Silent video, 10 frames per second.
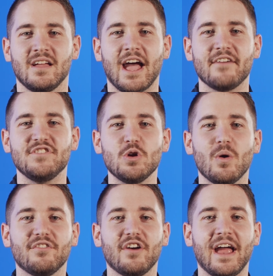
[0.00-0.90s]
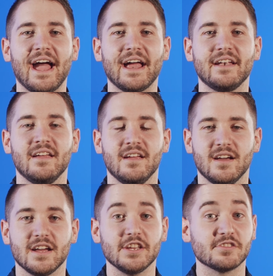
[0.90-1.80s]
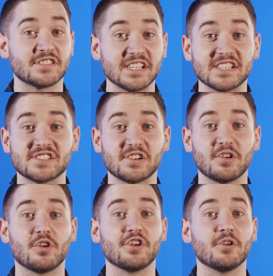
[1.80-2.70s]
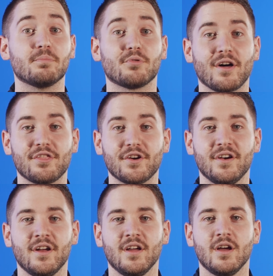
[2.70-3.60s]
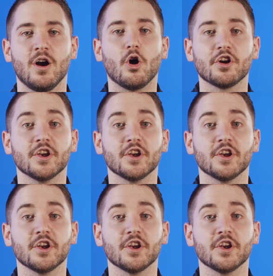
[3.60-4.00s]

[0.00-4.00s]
Have you ever had your sister or your brother or